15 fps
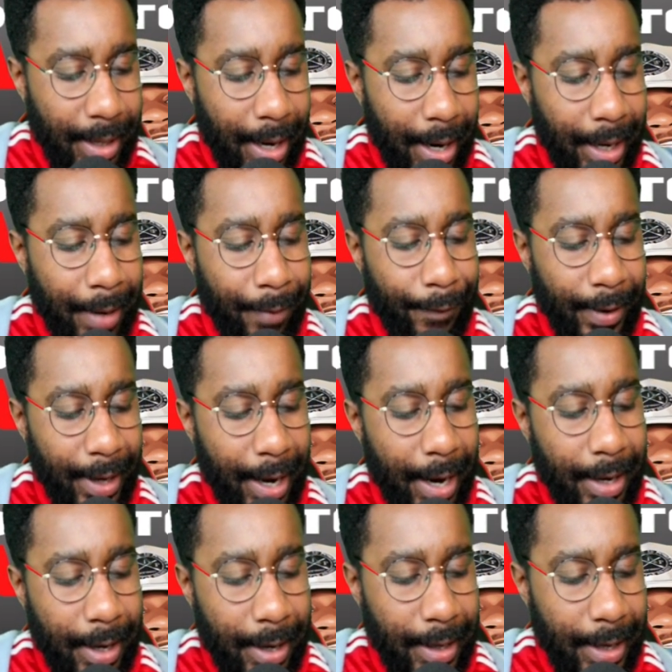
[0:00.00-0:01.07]
I keep forgetting
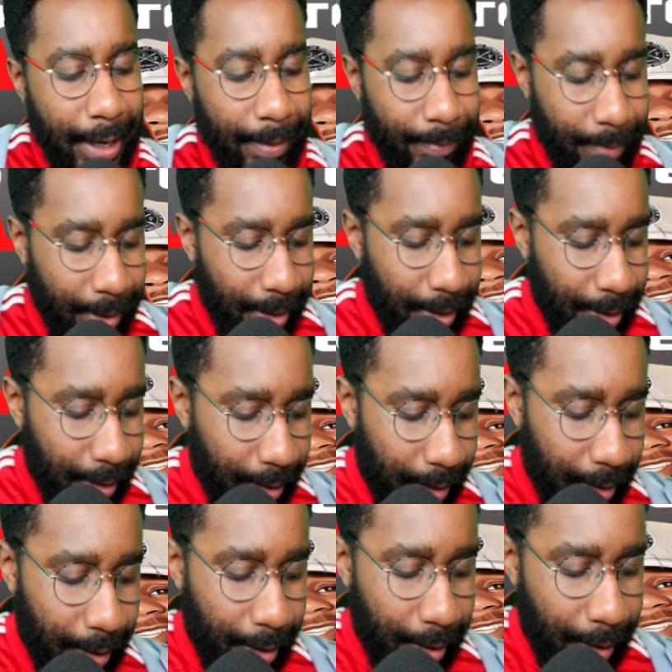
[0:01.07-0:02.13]
her name.
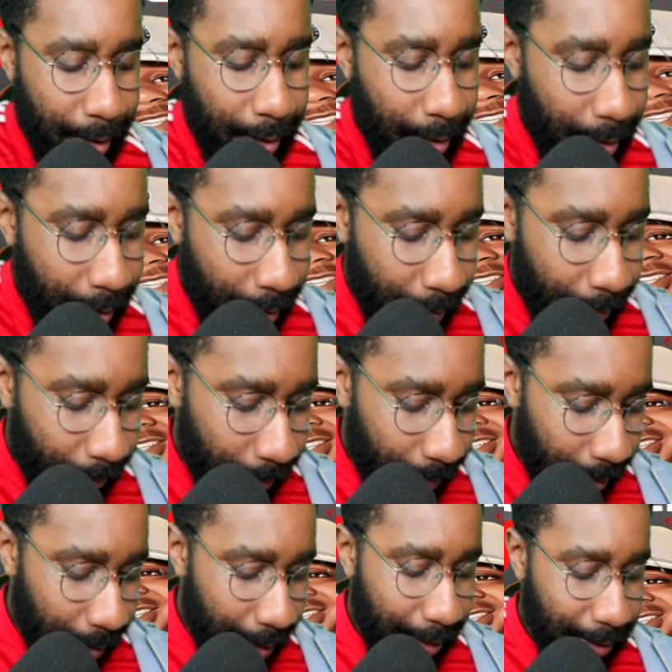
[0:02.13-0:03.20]
Um,
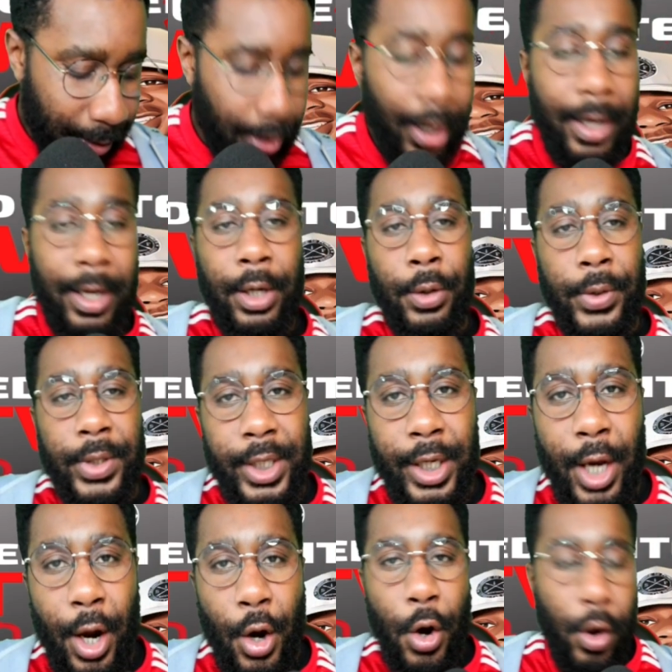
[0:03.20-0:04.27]
yes, telling
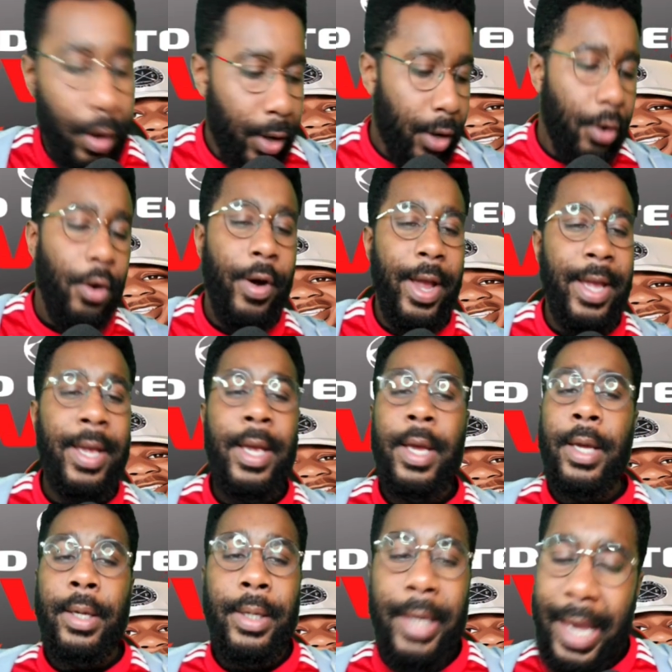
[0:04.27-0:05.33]
Lucia Loi
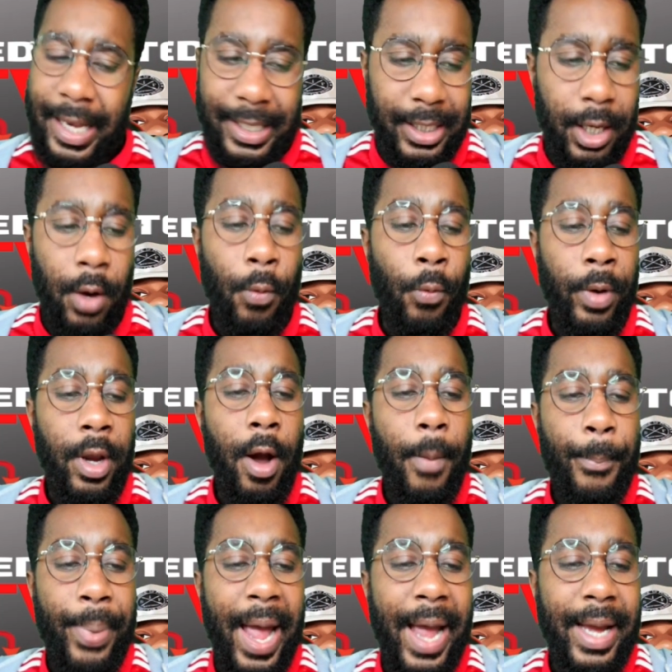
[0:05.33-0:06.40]
yes, we are
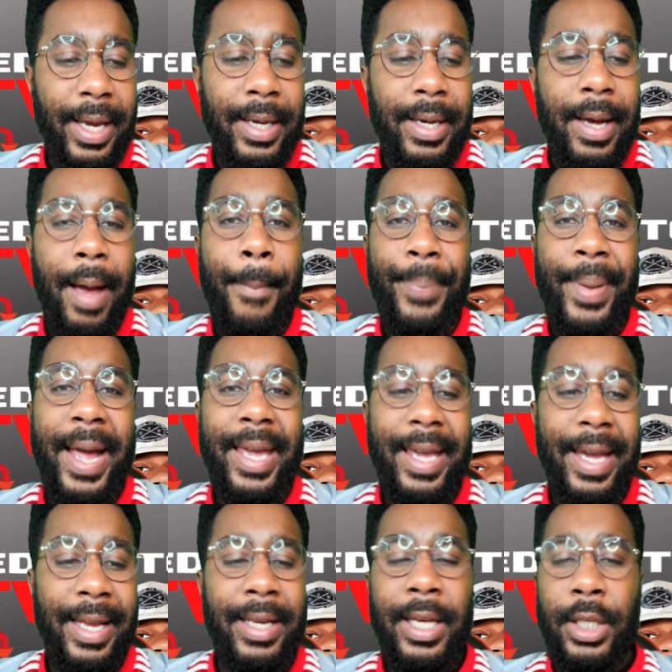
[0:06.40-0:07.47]
back and back
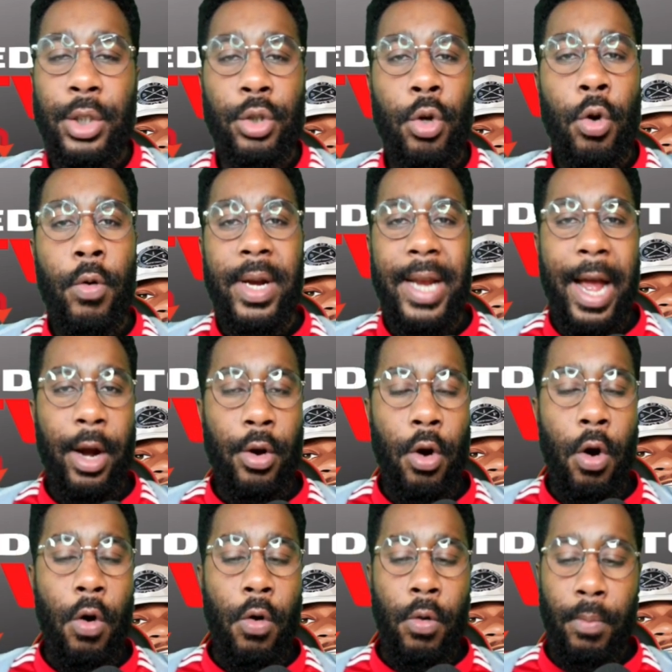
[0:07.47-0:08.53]
in scoring that
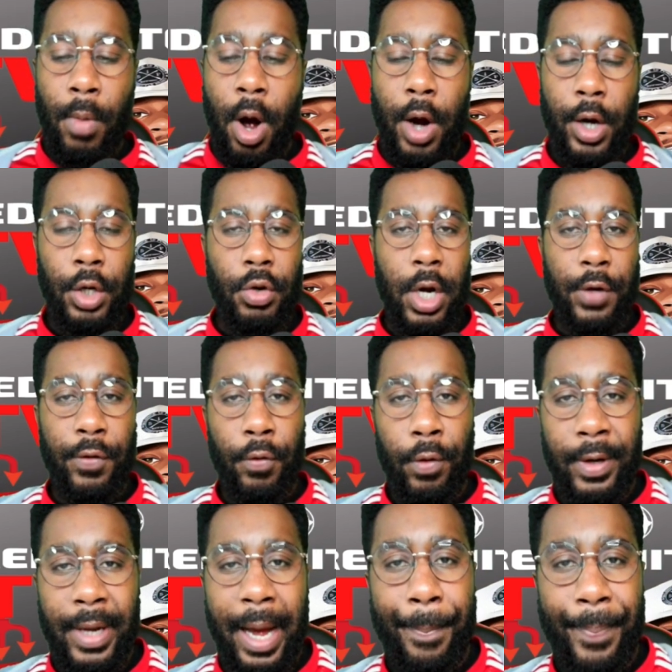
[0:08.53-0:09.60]
goal. Mark Rashford with
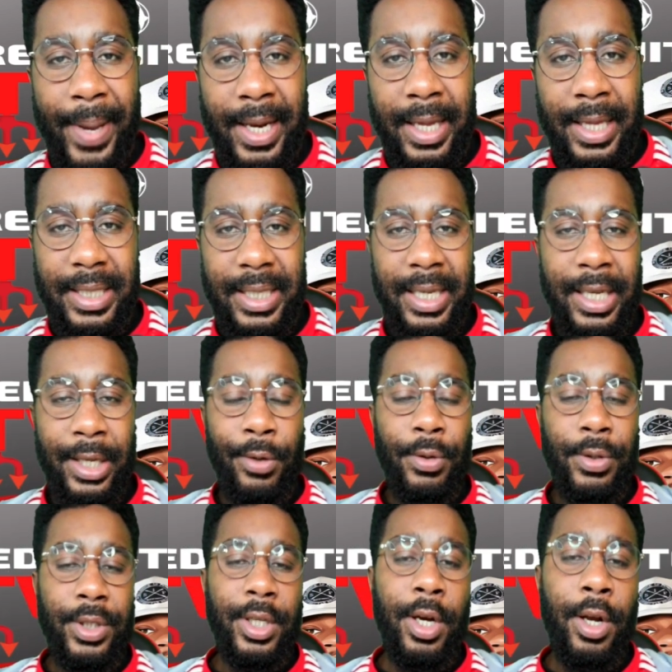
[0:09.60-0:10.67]
that penalty.
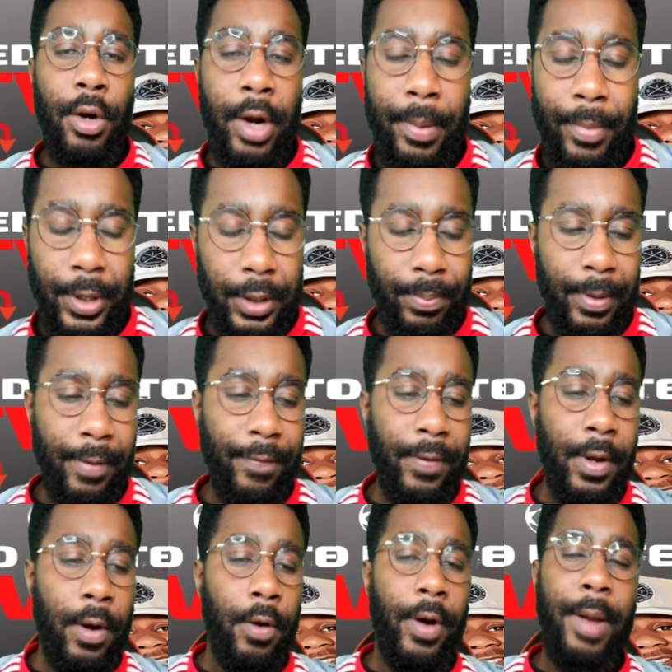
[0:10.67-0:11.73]
Lucio Lloyd must be
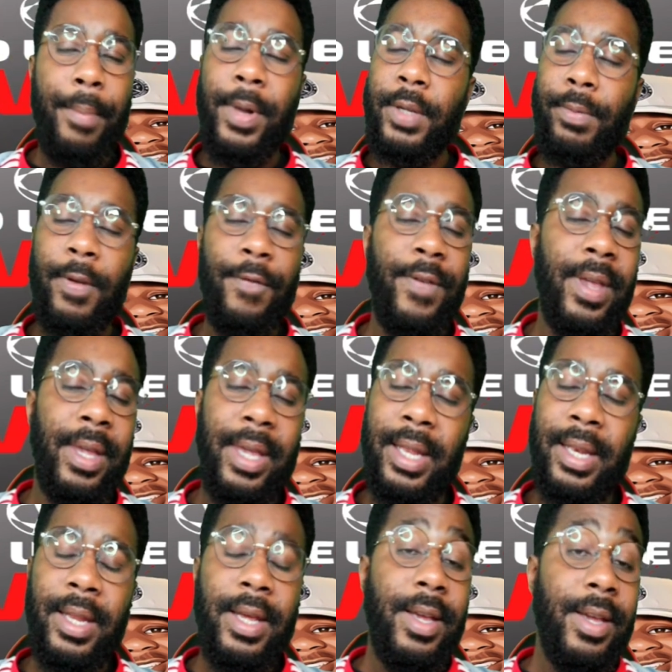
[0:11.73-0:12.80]
Lloyd must be thinking,
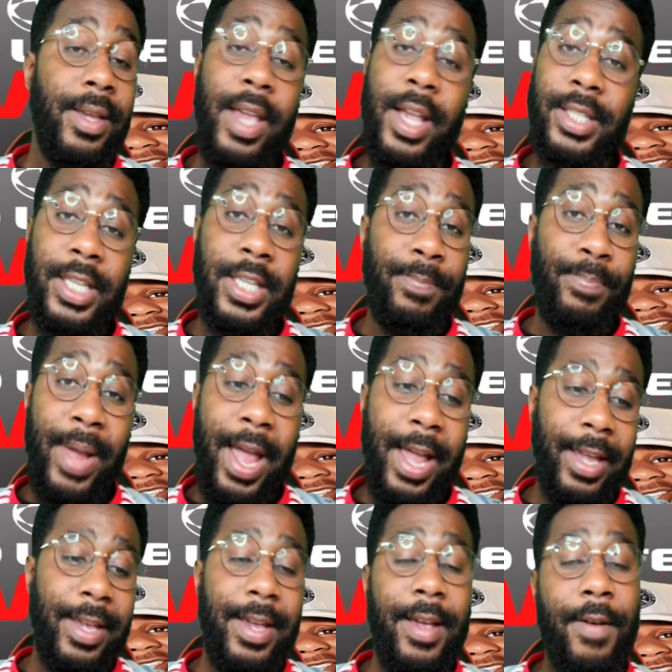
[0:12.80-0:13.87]
yes, he's
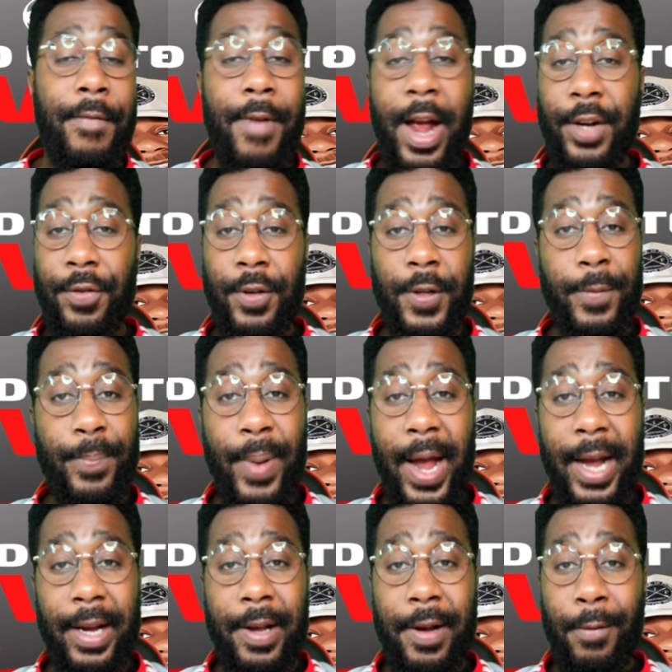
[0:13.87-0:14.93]
back. Rashford is
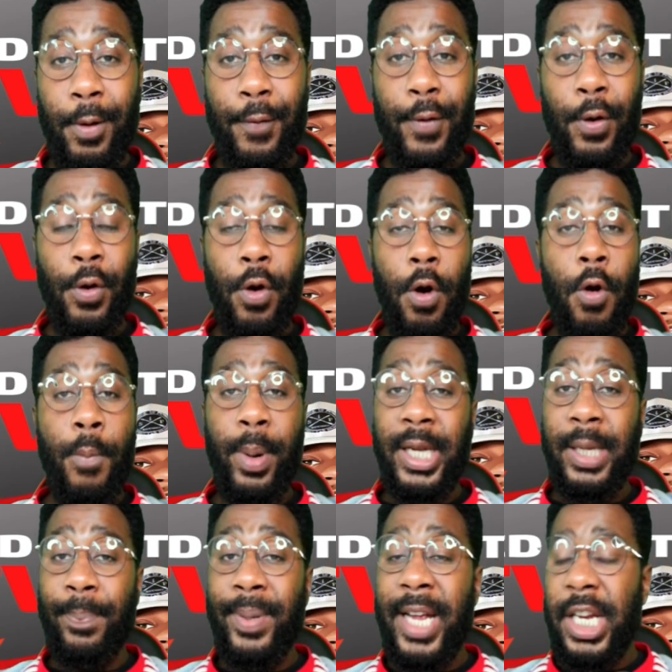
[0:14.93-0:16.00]
back with a goal, but he
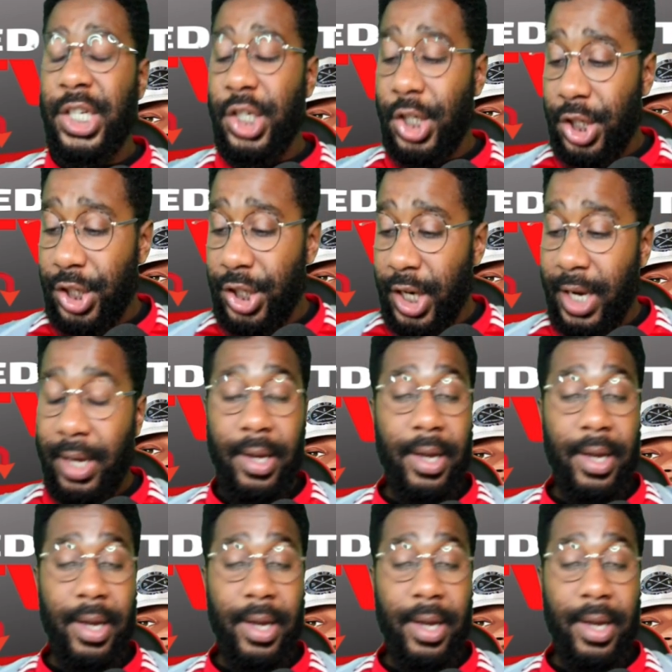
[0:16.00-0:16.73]
played shit.